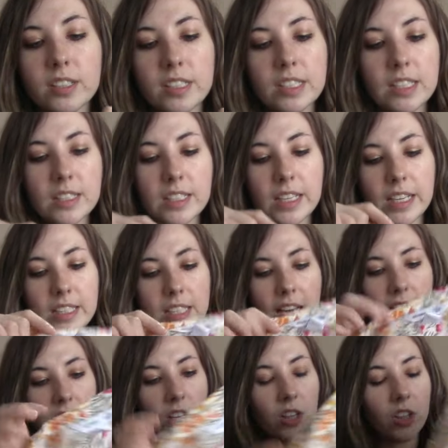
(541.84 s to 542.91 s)
This is in a
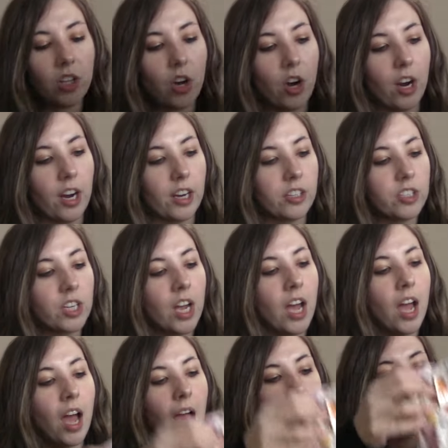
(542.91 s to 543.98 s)
size large.
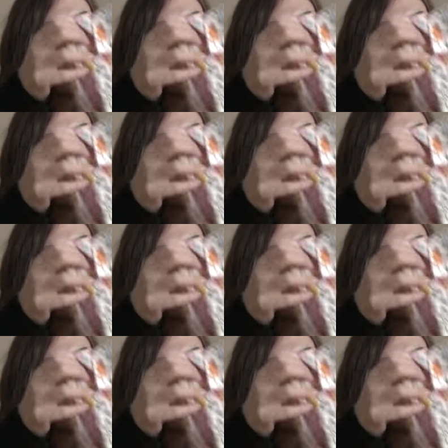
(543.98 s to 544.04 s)
I